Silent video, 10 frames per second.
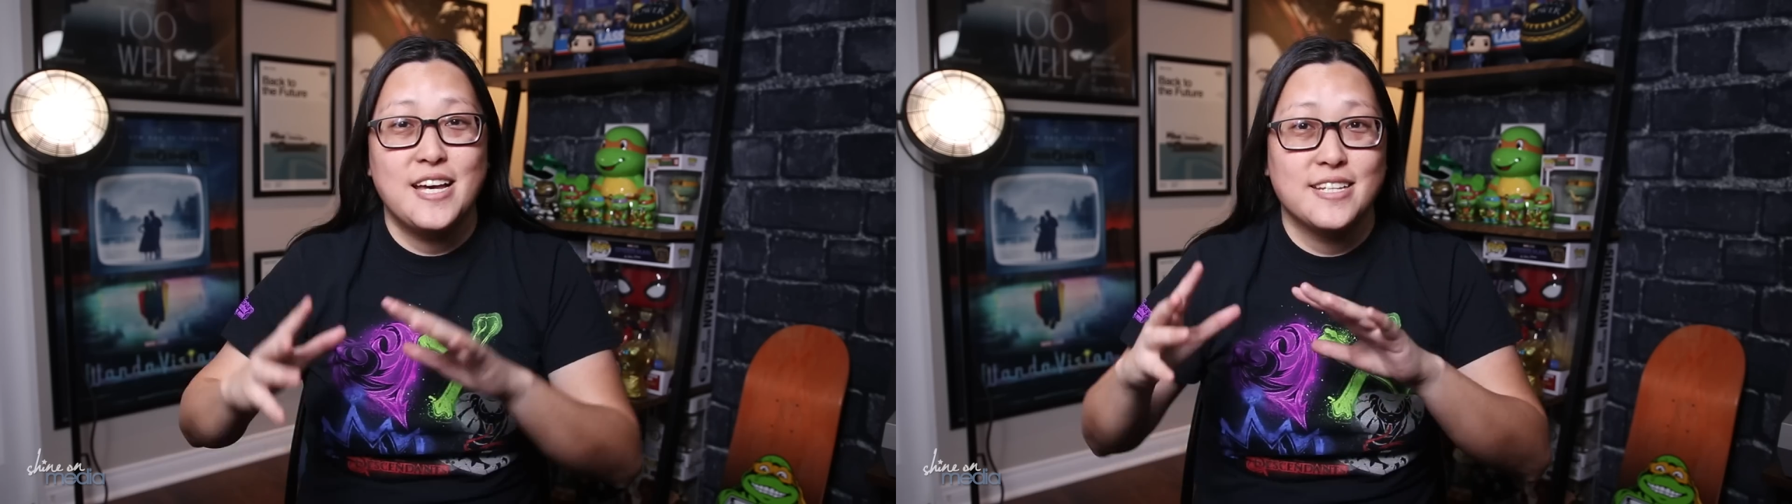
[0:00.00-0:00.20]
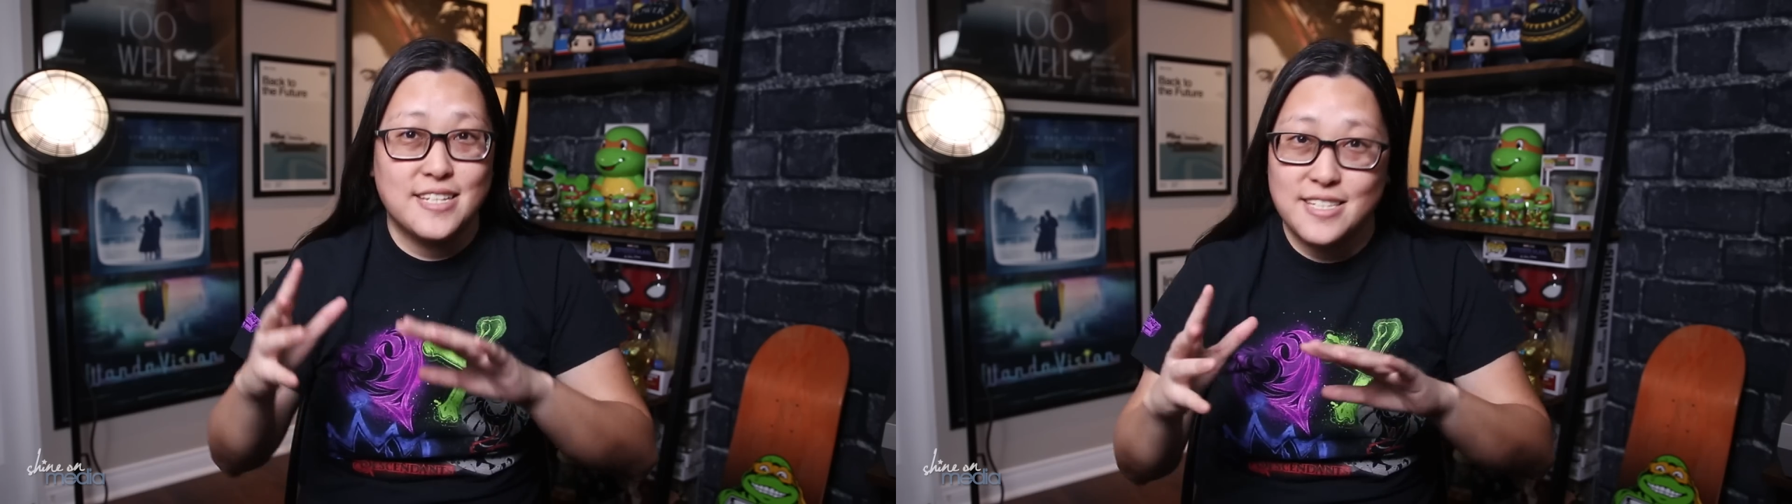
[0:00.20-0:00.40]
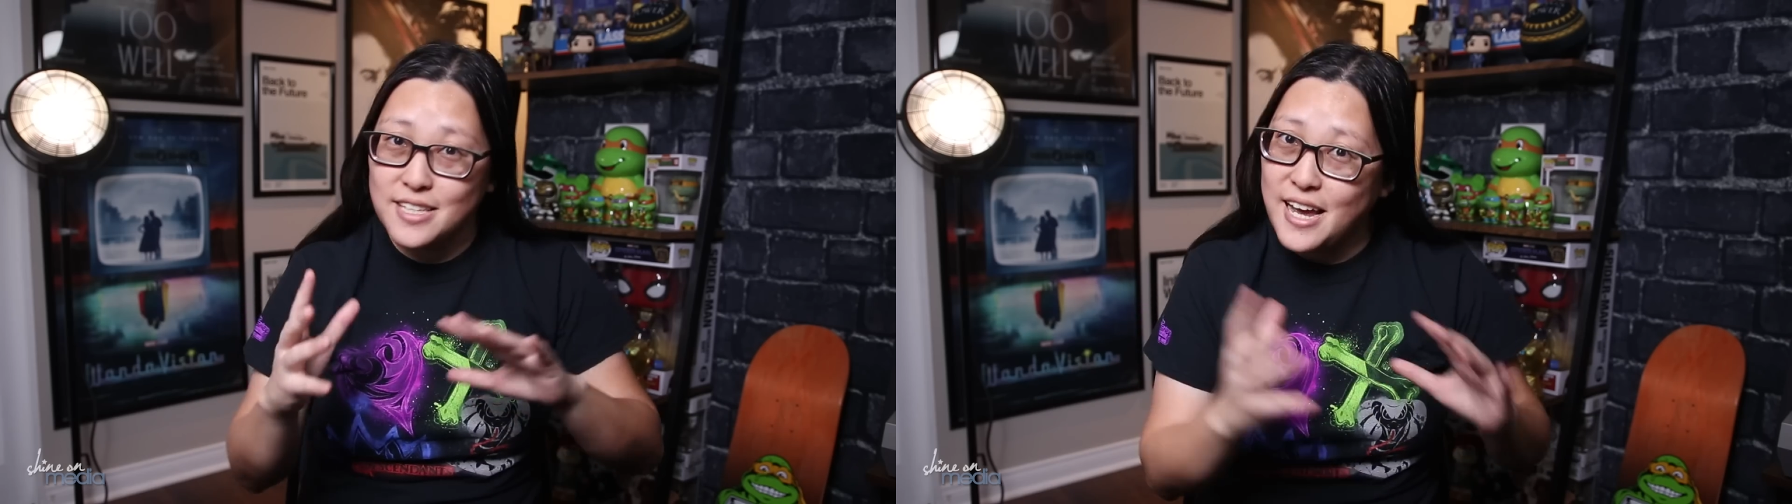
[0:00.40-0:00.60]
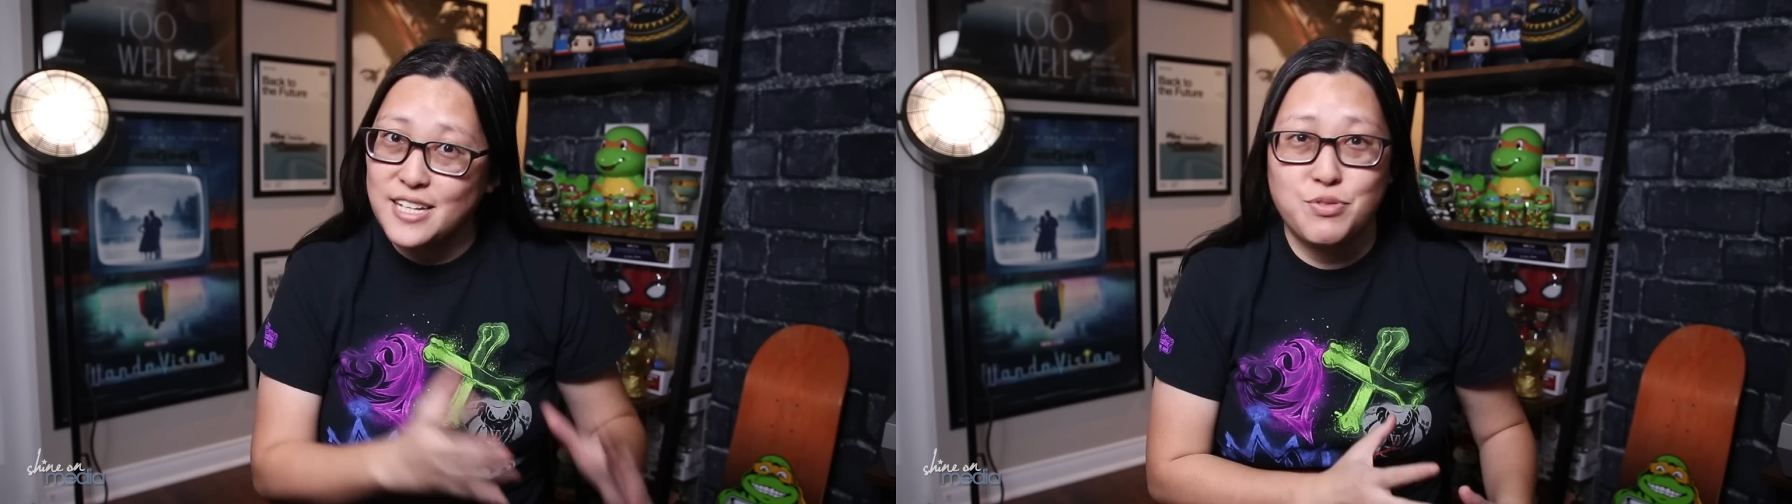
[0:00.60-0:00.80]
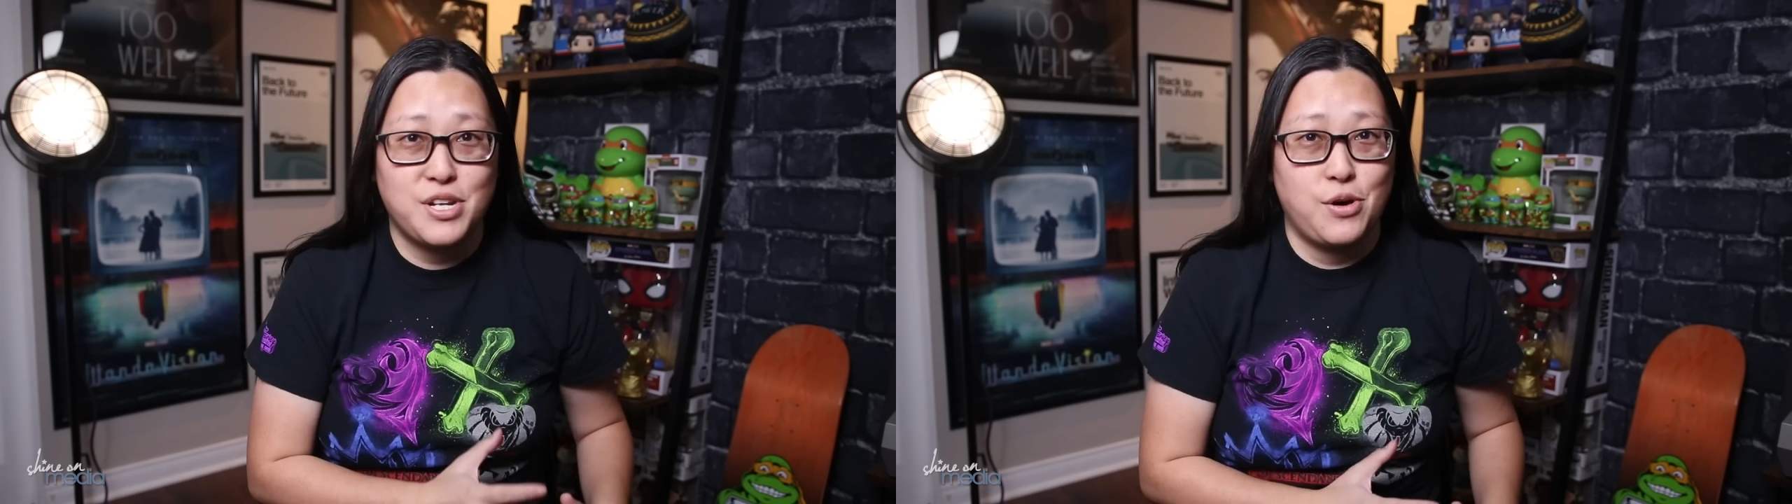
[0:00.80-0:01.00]
Since the
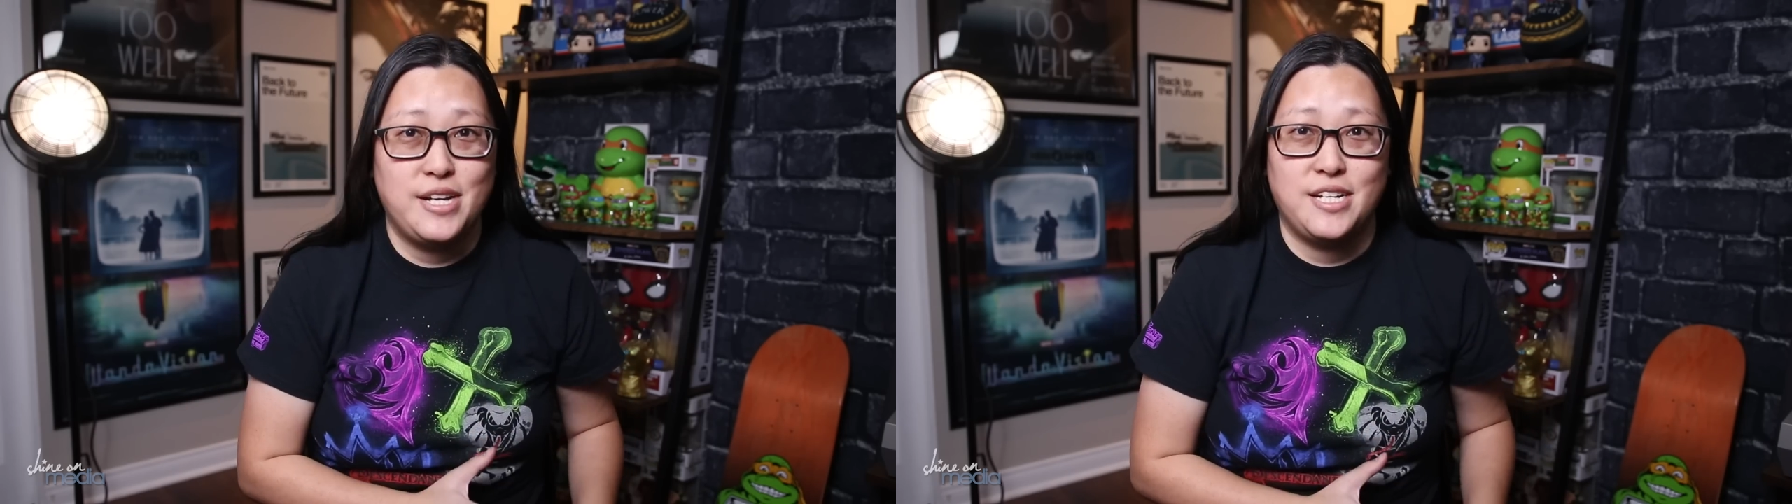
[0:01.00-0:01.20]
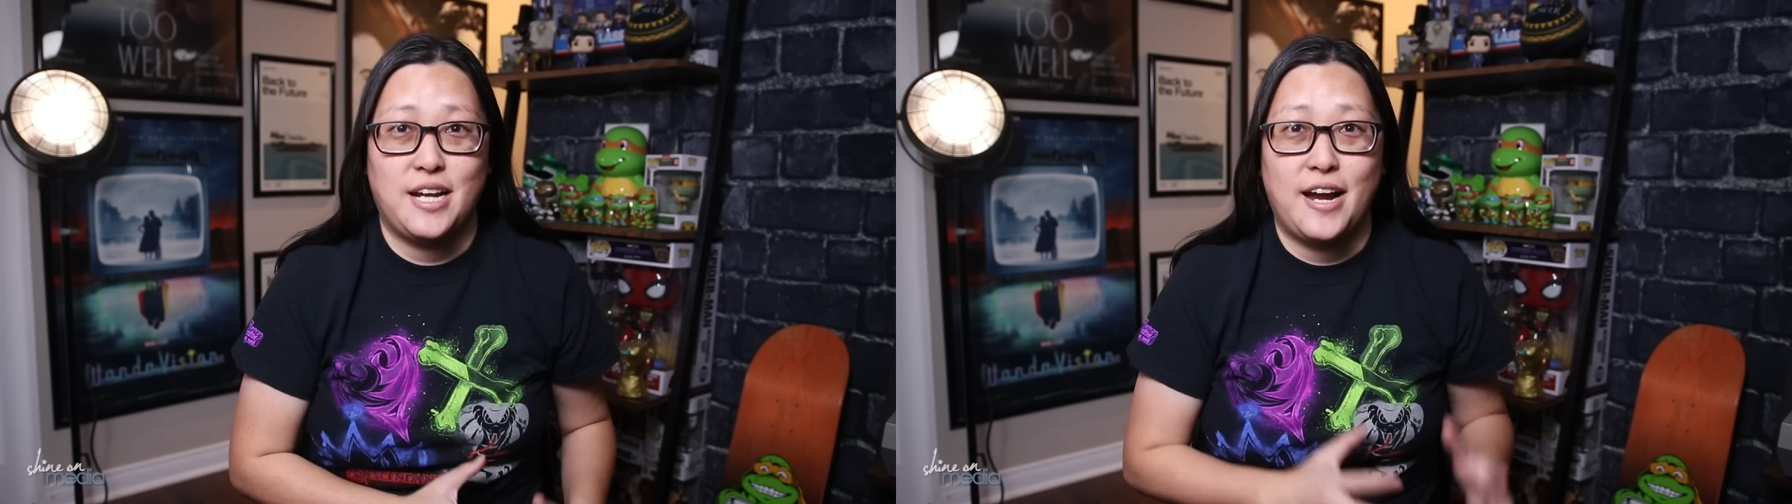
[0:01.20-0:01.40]
last video I did,